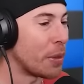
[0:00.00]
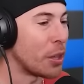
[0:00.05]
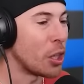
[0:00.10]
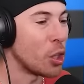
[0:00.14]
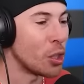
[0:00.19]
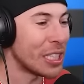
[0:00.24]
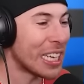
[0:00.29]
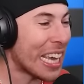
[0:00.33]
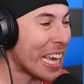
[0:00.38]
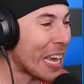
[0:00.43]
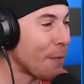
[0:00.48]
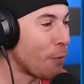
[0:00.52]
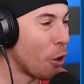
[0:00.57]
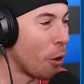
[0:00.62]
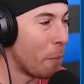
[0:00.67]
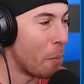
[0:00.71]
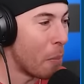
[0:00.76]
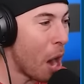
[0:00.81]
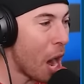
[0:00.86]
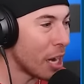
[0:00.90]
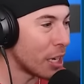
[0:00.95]
There's evil
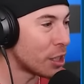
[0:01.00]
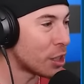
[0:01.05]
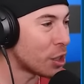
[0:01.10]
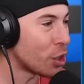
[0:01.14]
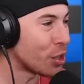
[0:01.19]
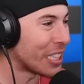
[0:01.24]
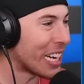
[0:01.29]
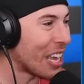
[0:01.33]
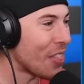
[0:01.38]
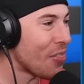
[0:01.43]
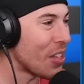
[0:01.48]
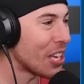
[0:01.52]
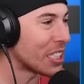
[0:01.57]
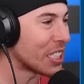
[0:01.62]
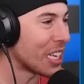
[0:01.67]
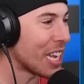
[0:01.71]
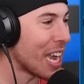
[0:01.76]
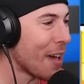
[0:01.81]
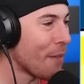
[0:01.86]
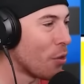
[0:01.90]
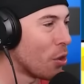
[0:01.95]
monsters in this
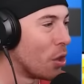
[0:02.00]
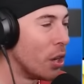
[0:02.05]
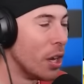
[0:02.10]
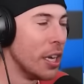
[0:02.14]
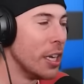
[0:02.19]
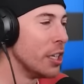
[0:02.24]
level.